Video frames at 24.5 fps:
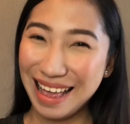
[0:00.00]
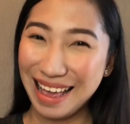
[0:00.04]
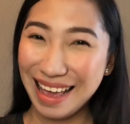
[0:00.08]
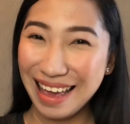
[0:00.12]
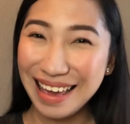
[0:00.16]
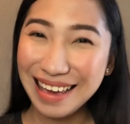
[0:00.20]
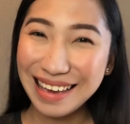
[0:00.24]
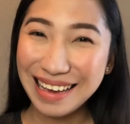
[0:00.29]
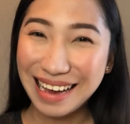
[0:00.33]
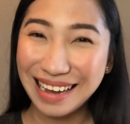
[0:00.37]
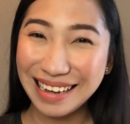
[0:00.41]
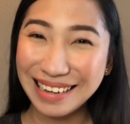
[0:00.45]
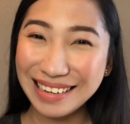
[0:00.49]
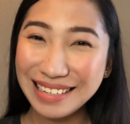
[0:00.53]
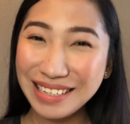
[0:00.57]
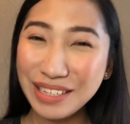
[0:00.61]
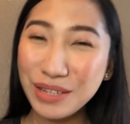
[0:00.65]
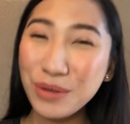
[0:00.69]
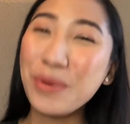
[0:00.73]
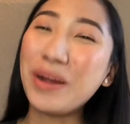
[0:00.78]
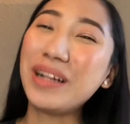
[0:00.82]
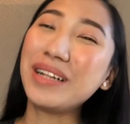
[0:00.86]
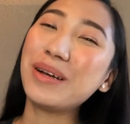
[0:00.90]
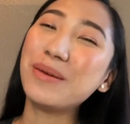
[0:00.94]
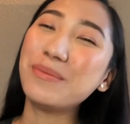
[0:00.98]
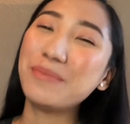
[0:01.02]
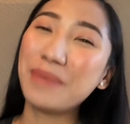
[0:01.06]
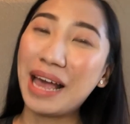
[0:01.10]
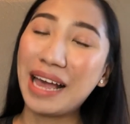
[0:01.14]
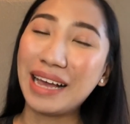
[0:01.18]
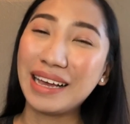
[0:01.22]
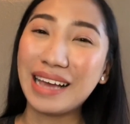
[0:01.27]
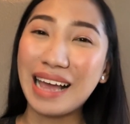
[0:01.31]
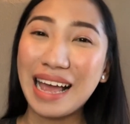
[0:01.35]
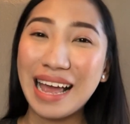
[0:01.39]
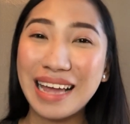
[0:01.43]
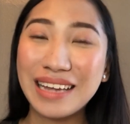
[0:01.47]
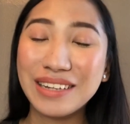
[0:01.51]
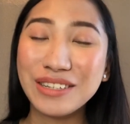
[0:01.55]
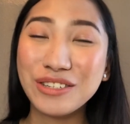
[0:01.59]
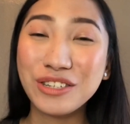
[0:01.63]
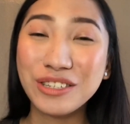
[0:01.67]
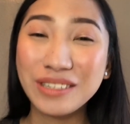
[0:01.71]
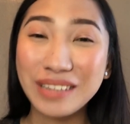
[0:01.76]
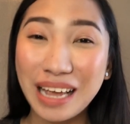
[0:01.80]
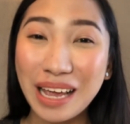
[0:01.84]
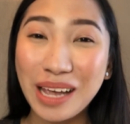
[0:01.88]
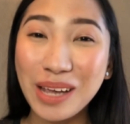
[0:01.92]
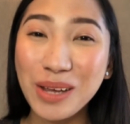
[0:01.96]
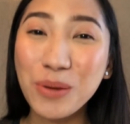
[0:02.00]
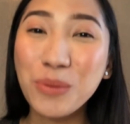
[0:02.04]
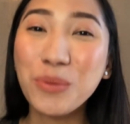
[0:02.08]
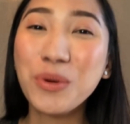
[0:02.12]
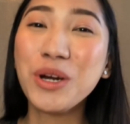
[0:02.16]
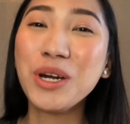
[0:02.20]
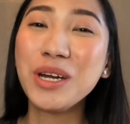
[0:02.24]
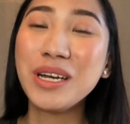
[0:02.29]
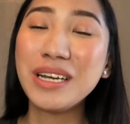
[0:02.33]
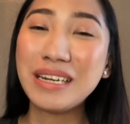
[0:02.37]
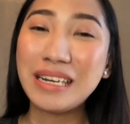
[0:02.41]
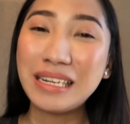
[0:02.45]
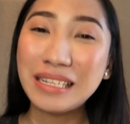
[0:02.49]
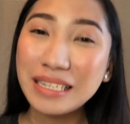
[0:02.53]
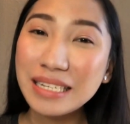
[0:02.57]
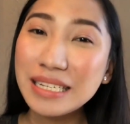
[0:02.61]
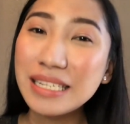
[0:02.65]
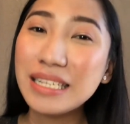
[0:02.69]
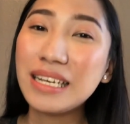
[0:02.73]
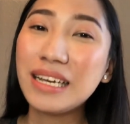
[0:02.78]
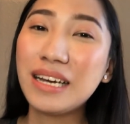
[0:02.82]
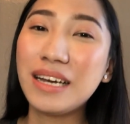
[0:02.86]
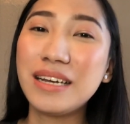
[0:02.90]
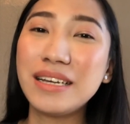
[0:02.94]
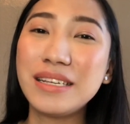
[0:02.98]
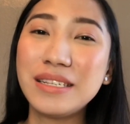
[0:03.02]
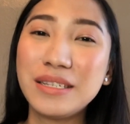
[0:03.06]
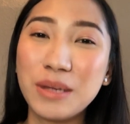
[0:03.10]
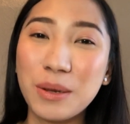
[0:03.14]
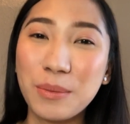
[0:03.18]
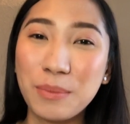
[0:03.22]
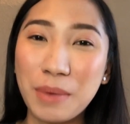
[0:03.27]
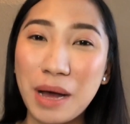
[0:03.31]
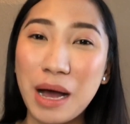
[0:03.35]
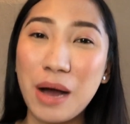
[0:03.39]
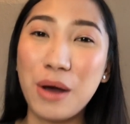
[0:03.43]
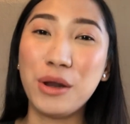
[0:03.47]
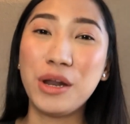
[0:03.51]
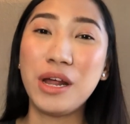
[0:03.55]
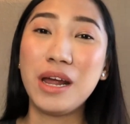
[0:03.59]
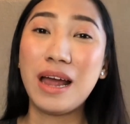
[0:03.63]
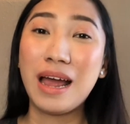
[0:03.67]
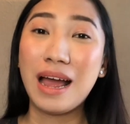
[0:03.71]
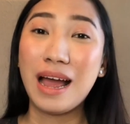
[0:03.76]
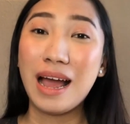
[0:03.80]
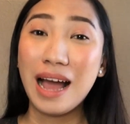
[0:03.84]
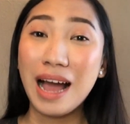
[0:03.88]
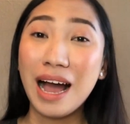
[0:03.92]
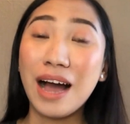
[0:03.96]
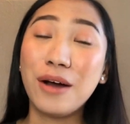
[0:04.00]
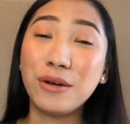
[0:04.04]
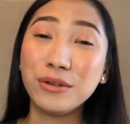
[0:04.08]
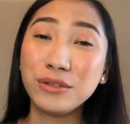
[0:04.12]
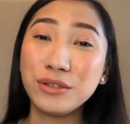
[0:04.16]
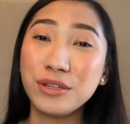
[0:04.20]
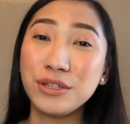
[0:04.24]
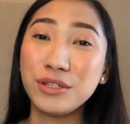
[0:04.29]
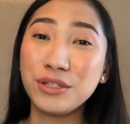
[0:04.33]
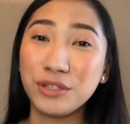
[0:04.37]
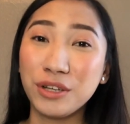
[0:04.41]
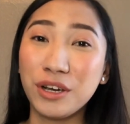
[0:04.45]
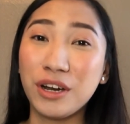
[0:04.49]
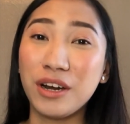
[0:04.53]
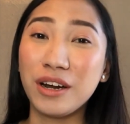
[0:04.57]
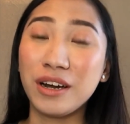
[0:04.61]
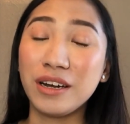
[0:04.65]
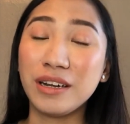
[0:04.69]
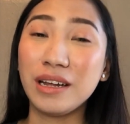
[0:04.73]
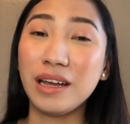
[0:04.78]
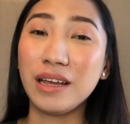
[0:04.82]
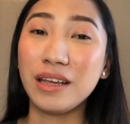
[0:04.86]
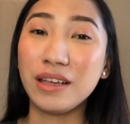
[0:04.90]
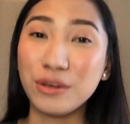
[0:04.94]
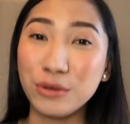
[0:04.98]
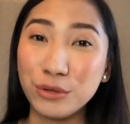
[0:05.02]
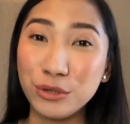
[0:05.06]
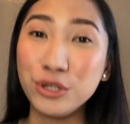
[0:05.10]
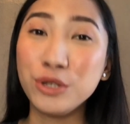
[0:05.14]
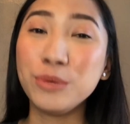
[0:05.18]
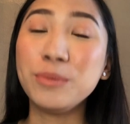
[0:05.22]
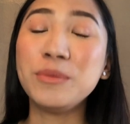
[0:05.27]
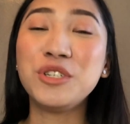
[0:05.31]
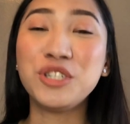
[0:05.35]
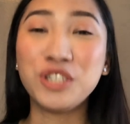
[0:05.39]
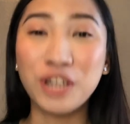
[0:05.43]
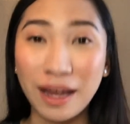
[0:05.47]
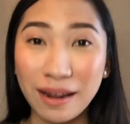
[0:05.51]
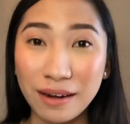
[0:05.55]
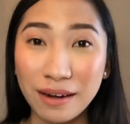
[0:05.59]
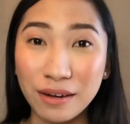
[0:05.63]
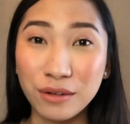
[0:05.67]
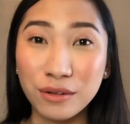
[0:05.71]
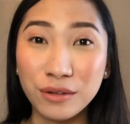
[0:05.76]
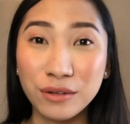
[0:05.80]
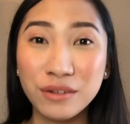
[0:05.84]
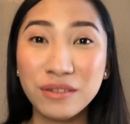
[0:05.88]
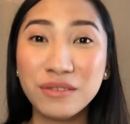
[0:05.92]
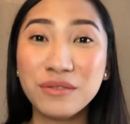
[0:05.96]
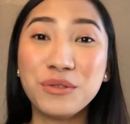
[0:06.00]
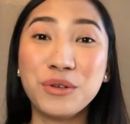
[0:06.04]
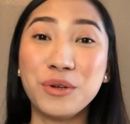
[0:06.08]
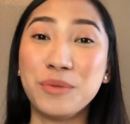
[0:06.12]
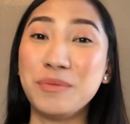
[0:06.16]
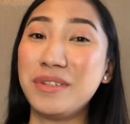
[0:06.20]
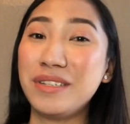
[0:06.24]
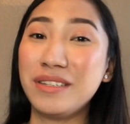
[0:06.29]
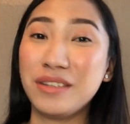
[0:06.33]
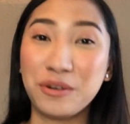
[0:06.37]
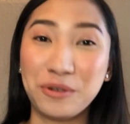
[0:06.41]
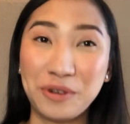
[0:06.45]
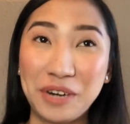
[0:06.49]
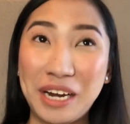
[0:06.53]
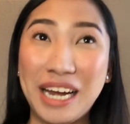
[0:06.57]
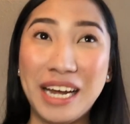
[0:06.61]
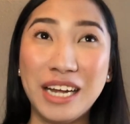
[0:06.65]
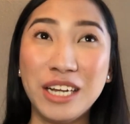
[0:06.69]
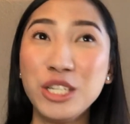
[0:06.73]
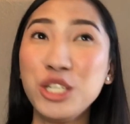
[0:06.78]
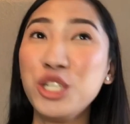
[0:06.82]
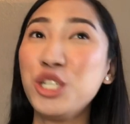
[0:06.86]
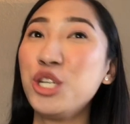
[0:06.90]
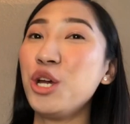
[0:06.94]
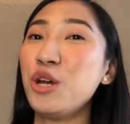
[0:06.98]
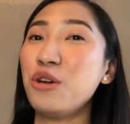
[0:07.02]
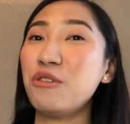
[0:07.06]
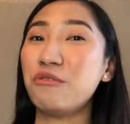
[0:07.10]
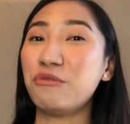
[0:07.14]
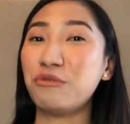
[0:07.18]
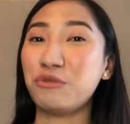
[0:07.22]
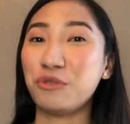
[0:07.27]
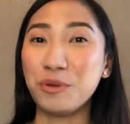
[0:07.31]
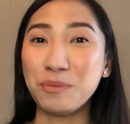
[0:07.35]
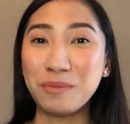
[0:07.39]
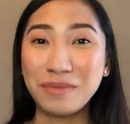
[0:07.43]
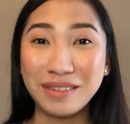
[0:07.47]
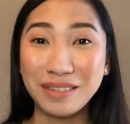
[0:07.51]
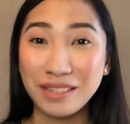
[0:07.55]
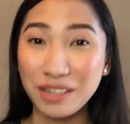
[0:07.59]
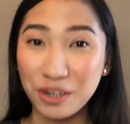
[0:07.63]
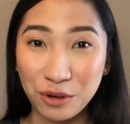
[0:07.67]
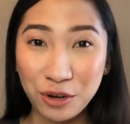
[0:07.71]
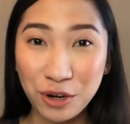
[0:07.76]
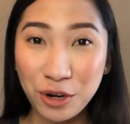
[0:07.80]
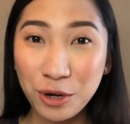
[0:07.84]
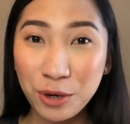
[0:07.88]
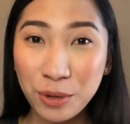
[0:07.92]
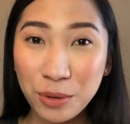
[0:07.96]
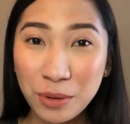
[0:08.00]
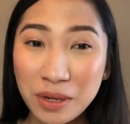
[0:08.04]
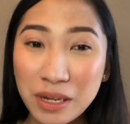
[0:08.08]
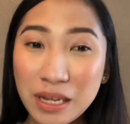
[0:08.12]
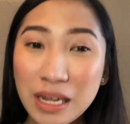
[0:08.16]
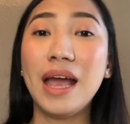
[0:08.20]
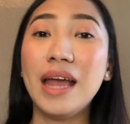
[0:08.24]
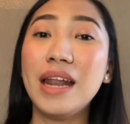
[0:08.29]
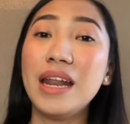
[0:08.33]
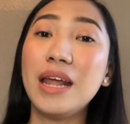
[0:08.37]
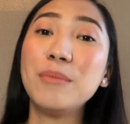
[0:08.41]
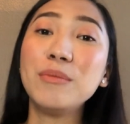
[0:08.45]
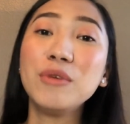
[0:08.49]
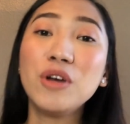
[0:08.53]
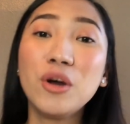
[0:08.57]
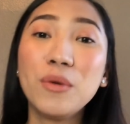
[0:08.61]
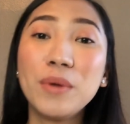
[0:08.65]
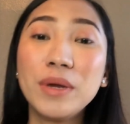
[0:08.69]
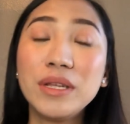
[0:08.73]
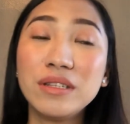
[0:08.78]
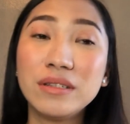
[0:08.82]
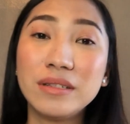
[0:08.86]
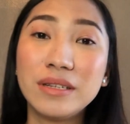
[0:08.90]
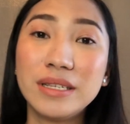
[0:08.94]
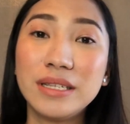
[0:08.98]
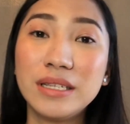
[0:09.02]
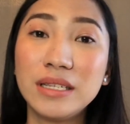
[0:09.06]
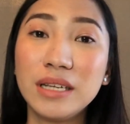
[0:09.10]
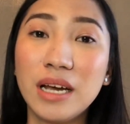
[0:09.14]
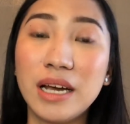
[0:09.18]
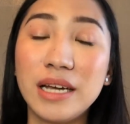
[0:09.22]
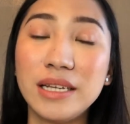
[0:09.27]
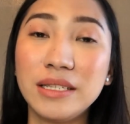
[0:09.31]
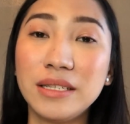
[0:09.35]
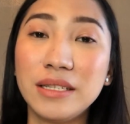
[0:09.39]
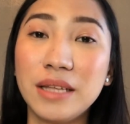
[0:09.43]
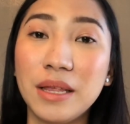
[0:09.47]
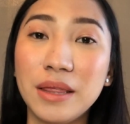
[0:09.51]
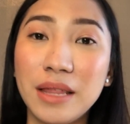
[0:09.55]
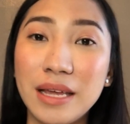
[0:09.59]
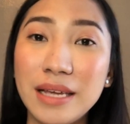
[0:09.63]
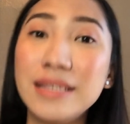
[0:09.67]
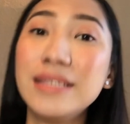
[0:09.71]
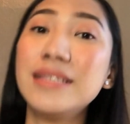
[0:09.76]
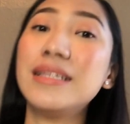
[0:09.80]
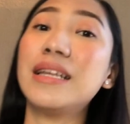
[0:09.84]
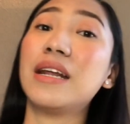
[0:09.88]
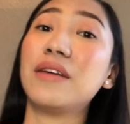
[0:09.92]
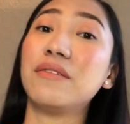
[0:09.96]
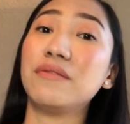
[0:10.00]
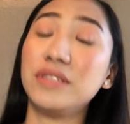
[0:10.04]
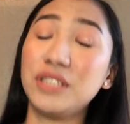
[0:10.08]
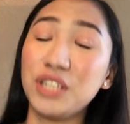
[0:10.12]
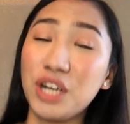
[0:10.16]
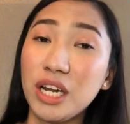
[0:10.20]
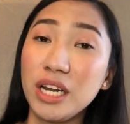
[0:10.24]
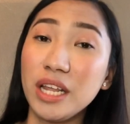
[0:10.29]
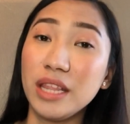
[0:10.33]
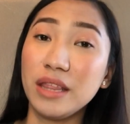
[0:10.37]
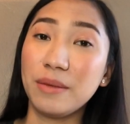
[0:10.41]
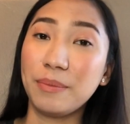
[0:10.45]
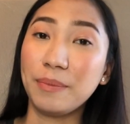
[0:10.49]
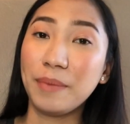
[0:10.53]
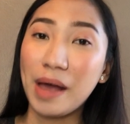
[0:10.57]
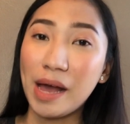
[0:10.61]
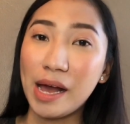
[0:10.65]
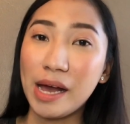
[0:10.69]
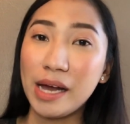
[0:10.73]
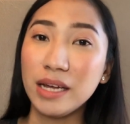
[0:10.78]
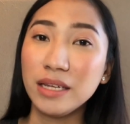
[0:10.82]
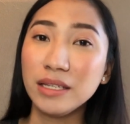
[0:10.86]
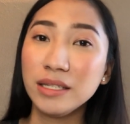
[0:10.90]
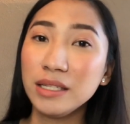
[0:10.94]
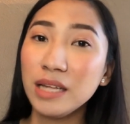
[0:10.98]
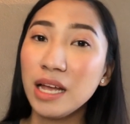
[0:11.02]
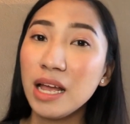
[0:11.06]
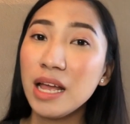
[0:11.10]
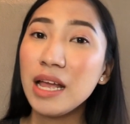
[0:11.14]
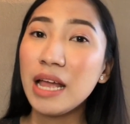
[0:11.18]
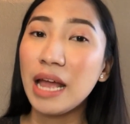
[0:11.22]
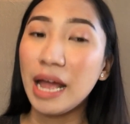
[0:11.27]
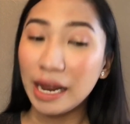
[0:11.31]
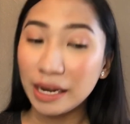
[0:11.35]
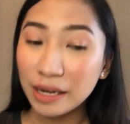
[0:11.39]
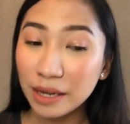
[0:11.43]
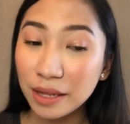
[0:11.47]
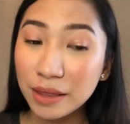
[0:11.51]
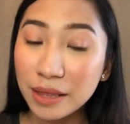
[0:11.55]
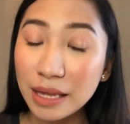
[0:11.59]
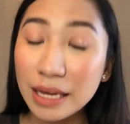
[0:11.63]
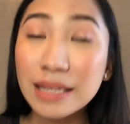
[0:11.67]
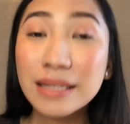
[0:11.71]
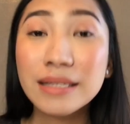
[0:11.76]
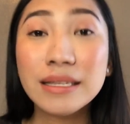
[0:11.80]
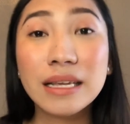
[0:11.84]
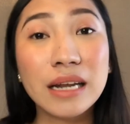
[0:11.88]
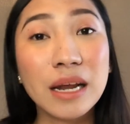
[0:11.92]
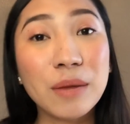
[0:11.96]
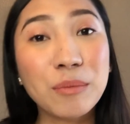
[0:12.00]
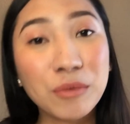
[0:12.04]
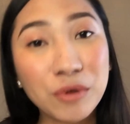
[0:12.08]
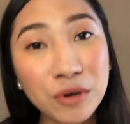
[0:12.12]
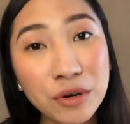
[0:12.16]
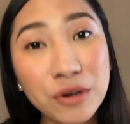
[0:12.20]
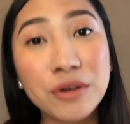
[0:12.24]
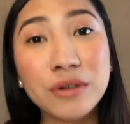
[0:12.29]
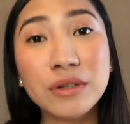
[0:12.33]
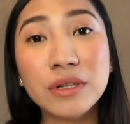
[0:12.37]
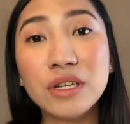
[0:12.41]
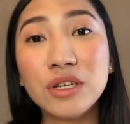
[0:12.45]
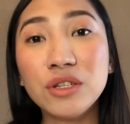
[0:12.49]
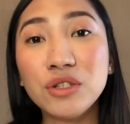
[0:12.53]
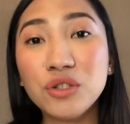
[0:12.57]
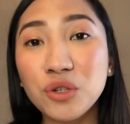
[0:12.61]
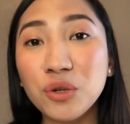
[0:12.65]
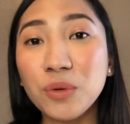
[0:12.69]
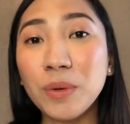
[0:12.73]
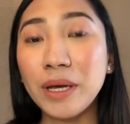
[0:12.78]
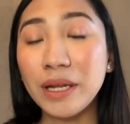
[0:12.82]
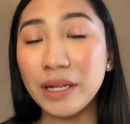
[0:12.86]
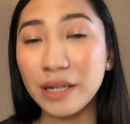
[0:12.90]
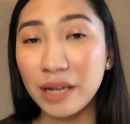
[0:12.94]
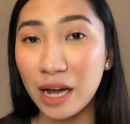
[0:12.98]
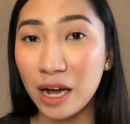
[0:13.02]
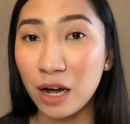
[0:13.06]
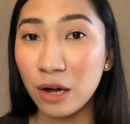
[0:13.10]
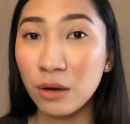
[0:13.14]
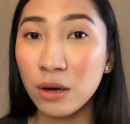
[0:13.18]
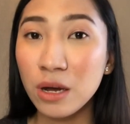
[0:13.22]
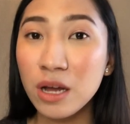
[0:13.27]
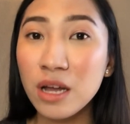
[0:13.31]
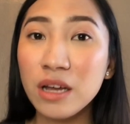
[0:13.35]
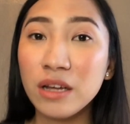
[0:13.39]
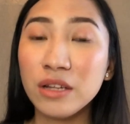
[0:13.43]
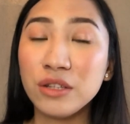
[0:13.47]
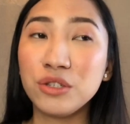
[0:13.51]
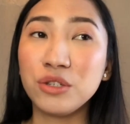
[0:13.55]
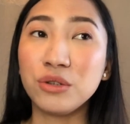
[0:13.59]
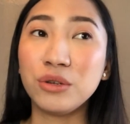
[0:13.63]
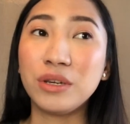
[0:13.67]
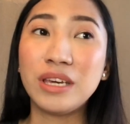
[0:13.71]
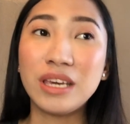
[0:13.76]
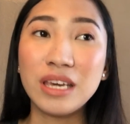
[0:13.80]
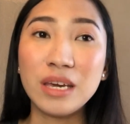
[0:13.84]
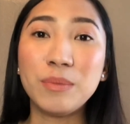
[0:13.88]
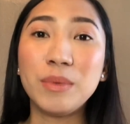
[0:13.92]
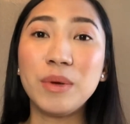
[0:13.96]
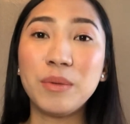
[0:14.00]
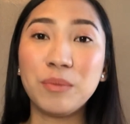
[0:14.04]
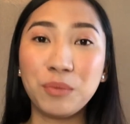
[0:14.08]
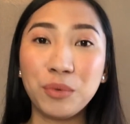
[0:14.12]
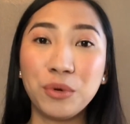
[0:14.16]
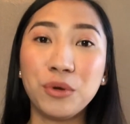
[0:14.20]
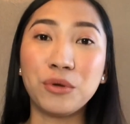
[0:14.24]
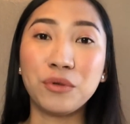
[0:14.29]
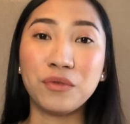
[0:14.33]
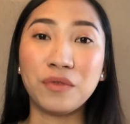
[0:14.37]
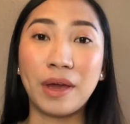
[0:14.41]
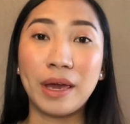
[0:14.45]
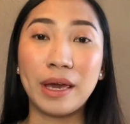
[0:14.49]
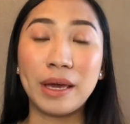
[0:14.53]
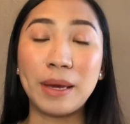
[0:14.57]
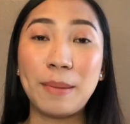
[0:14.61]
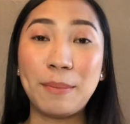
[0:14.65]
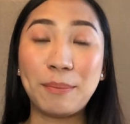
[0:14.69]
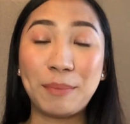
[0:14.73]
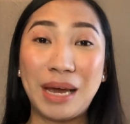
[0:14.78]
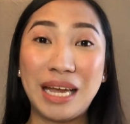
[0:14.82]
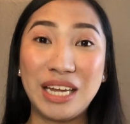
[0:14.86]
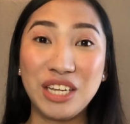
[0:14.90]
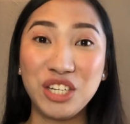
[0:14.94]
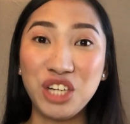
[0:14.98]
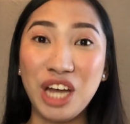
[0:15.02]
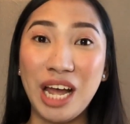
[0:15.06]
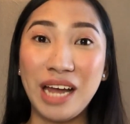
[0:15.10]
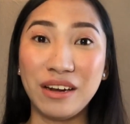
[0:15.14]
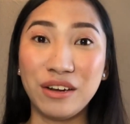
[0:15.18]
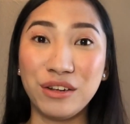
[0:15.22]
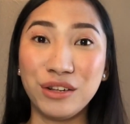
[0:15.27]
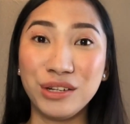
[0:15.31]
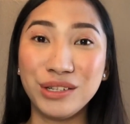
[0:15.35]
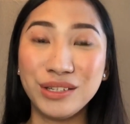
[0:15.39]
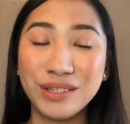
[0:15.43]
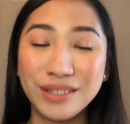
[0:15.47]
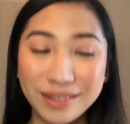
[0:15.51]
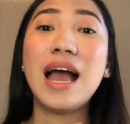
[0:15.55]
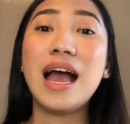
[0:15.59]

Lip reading: Hey guys, welcome back, and today we're gonna discuss about how to start a YouTube channel from scratch, from zero, and I'm going to discuss the things that I've done in the past and the things that I'm currently doing now to keep improving my channel.